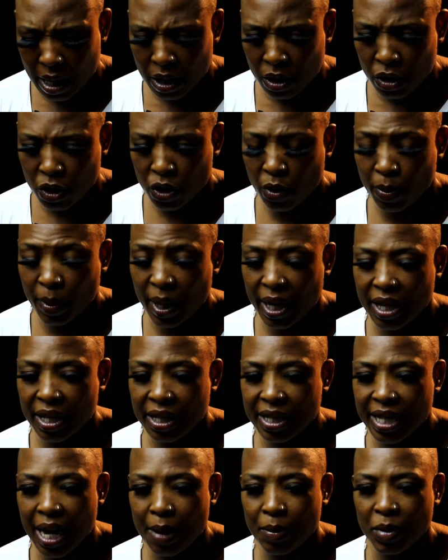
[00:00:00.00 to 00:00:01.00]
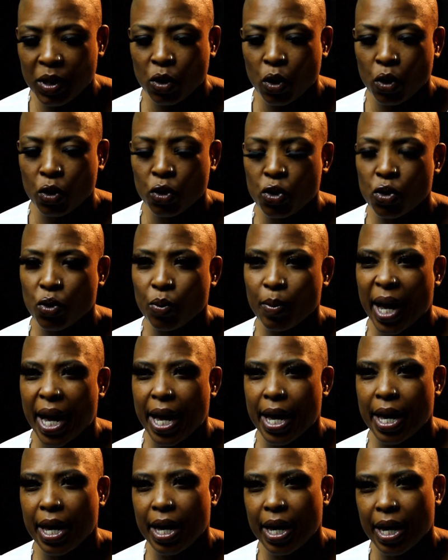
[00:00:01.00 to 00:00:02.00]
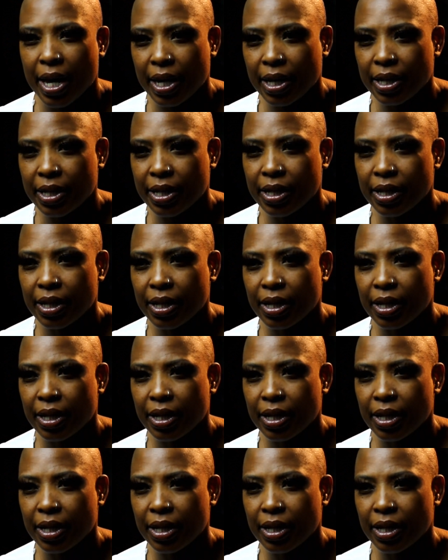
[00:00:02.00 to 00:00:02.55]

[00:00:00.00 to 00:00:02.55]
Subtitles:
So by the time it got to my head,